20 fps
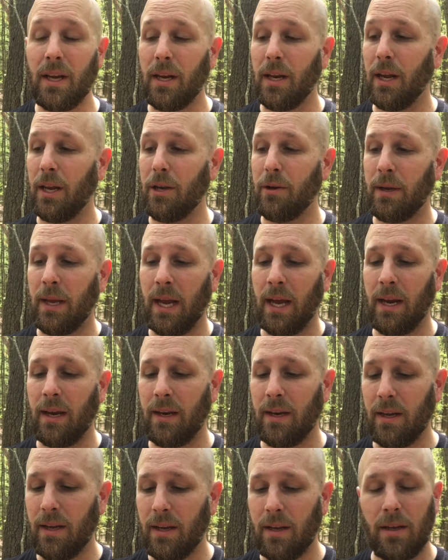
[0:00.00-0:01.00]
Now you
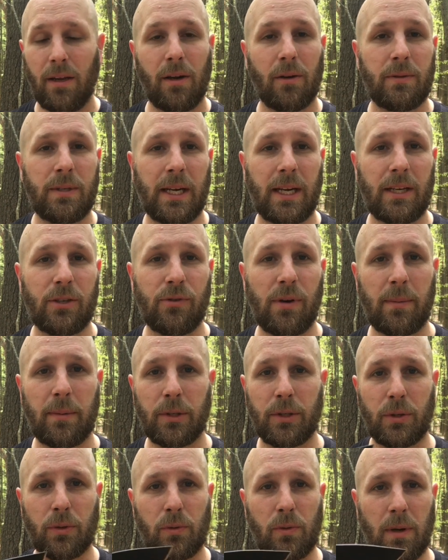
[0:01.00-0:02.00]
can, you know, take a
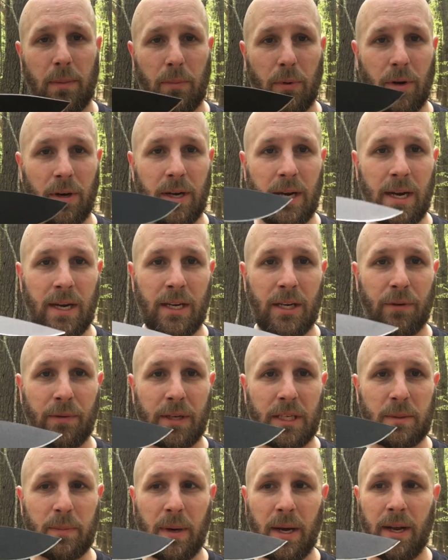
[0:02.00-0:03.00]
Dremel tool and put a ninety
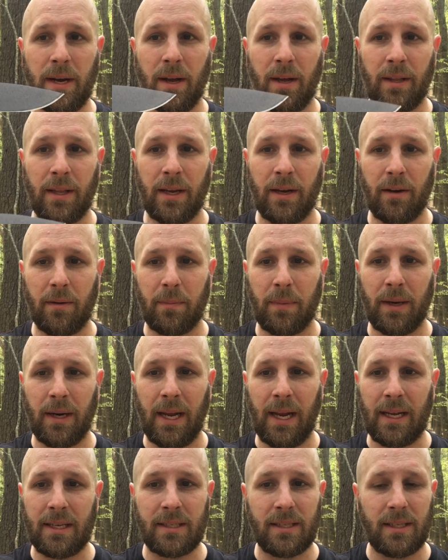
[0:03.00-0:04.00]
degree spine on there, but
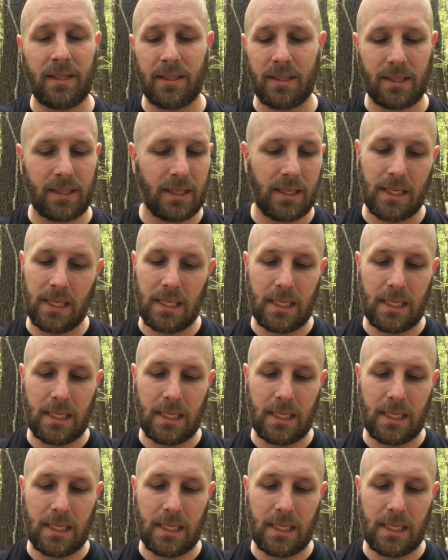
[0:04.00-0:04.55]
as is,